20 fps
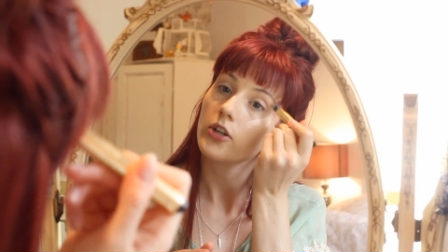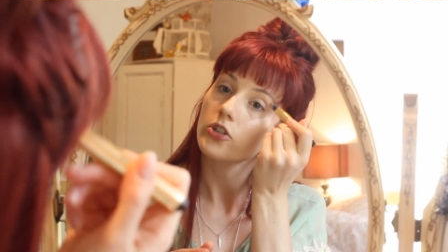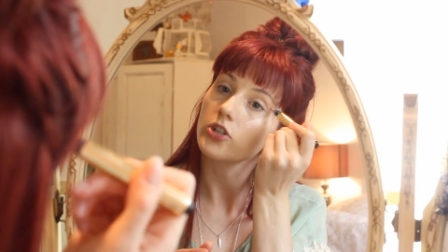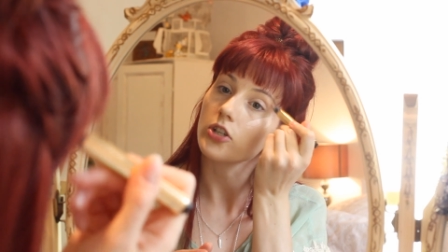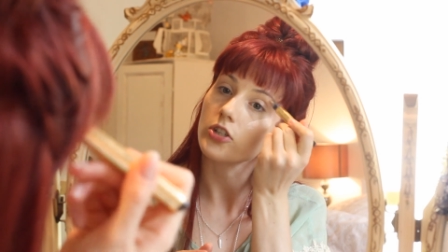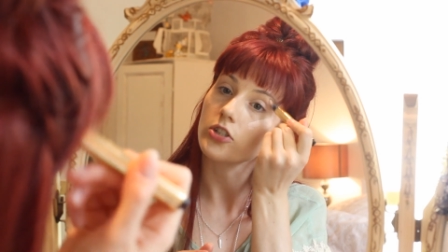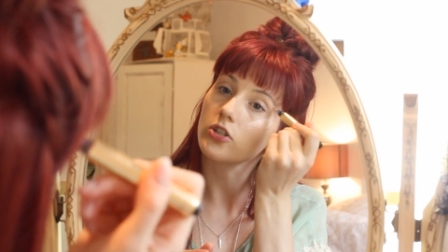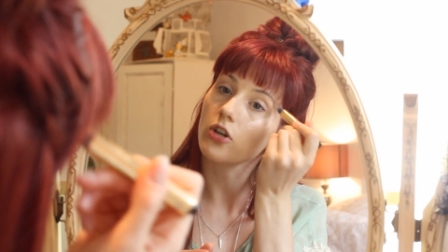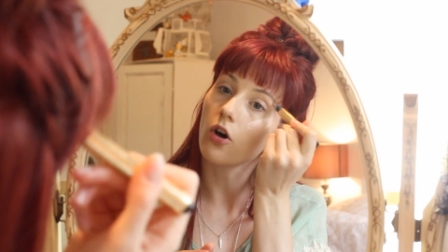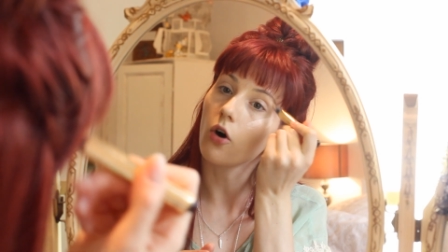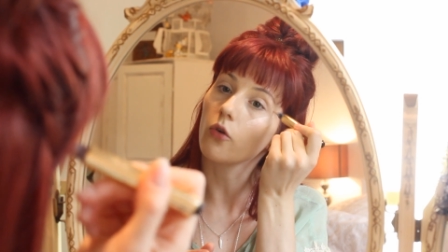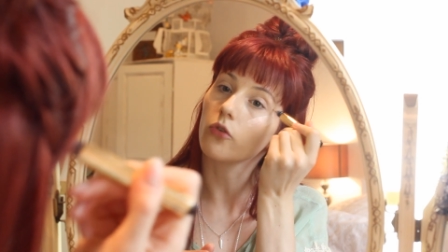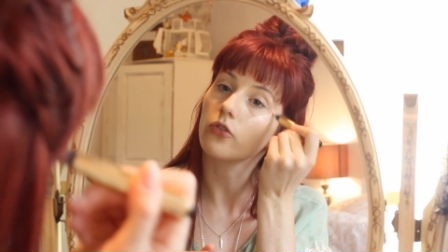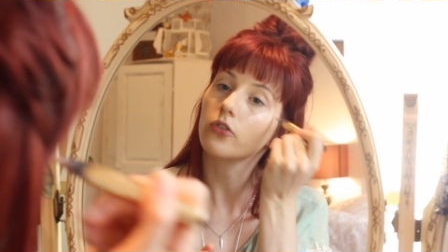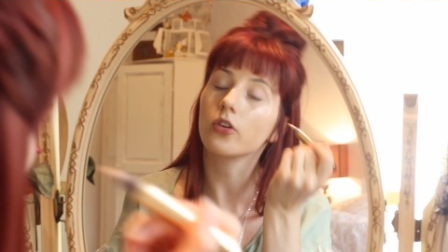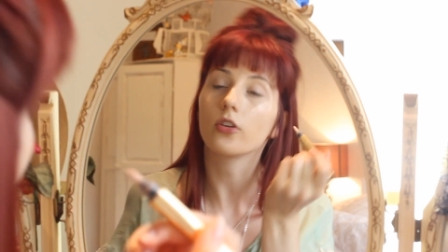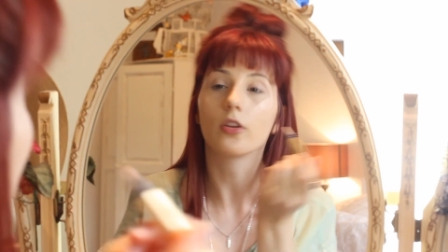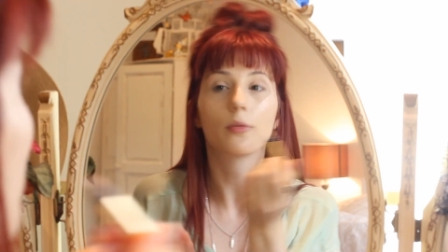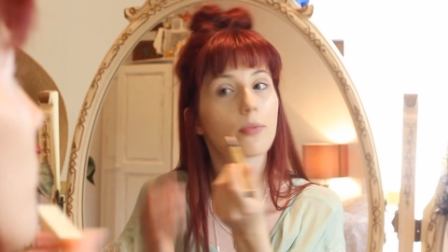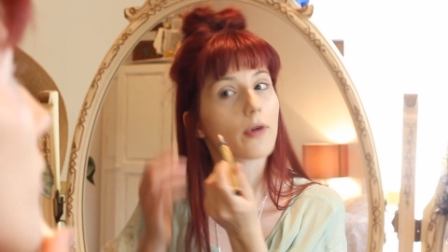just
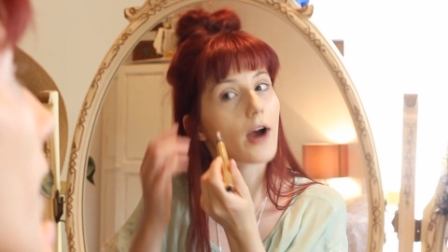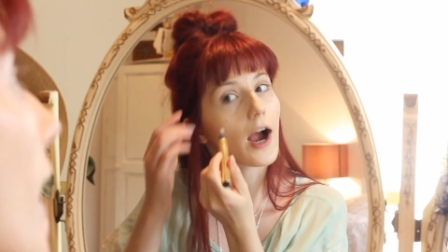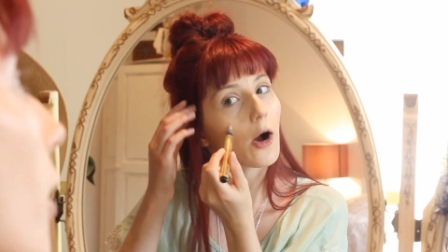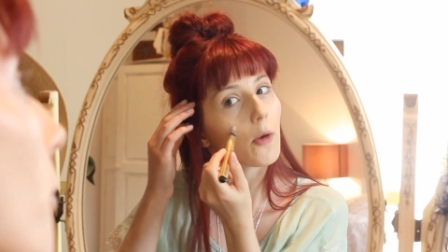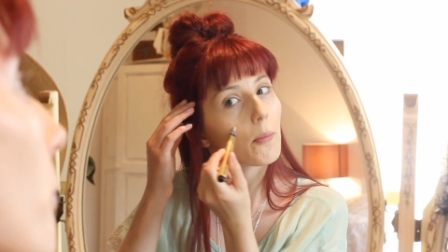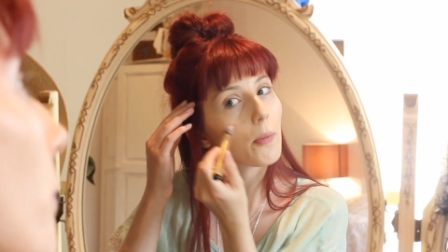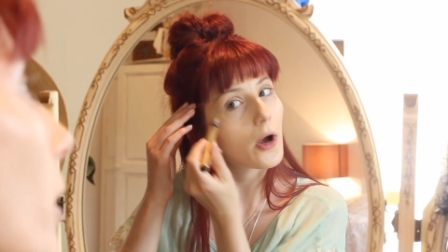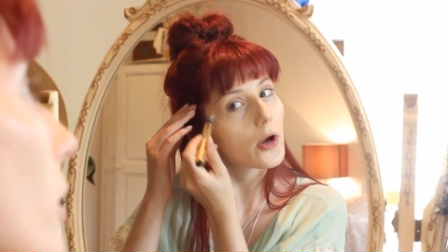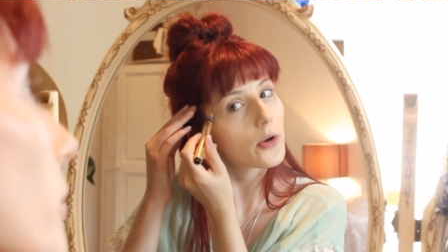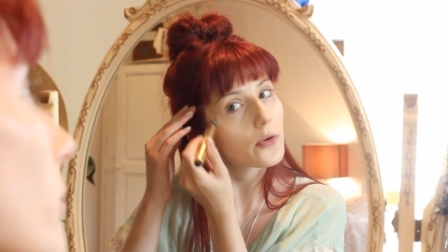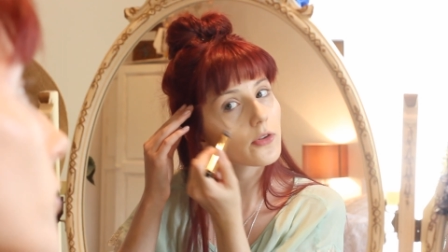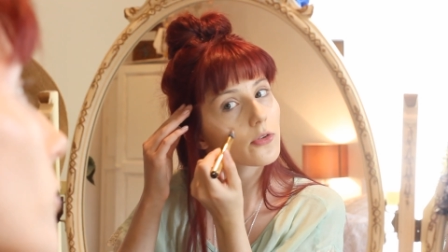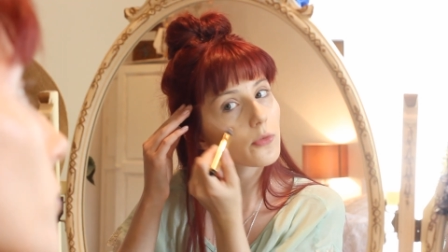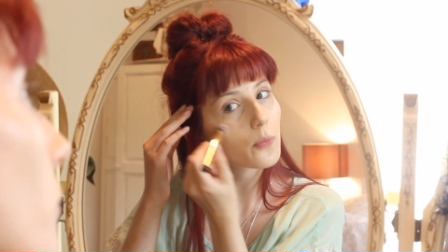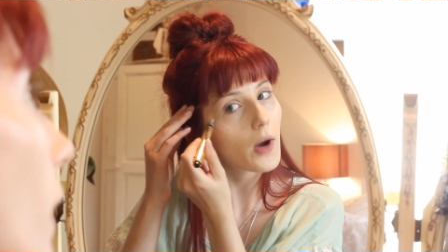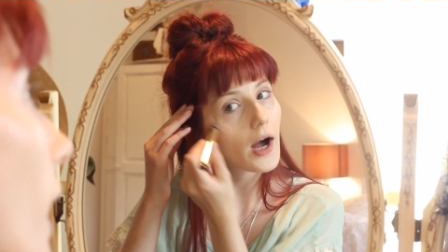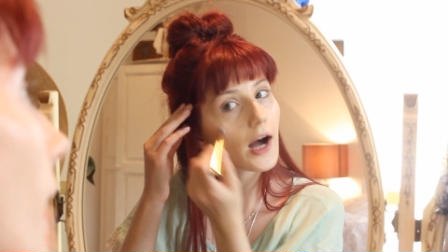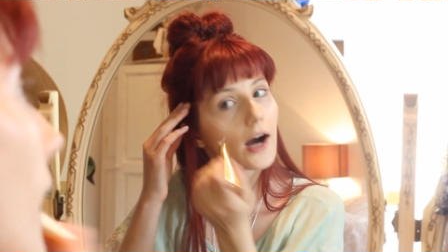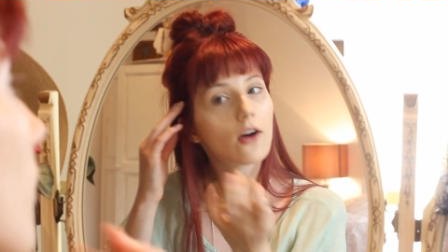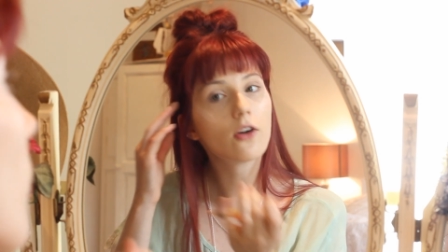onto the brow bone
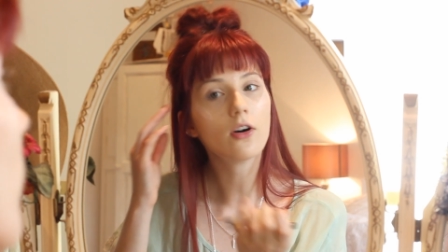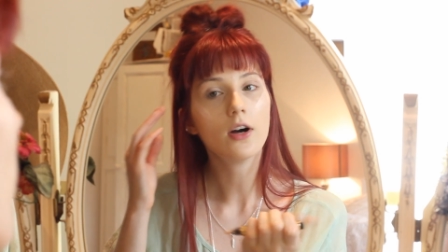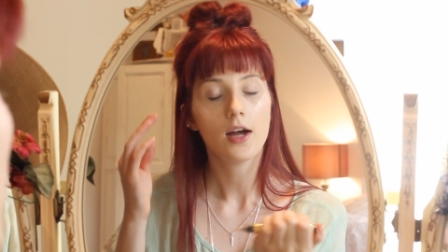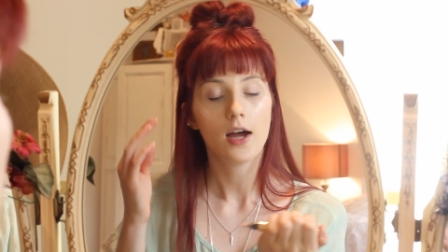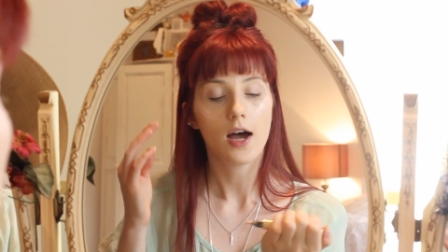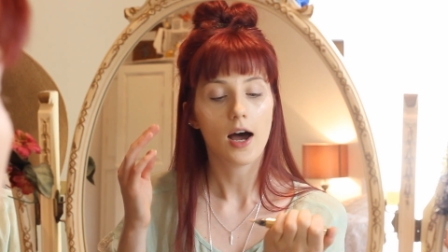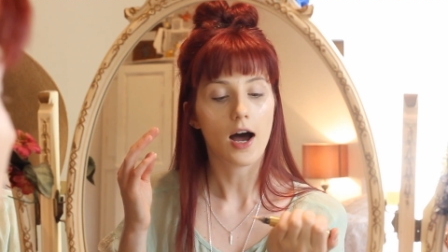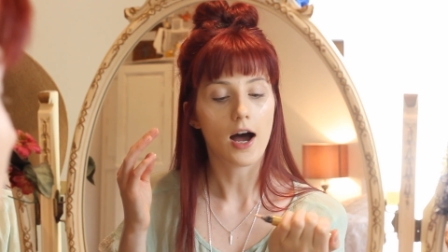as well.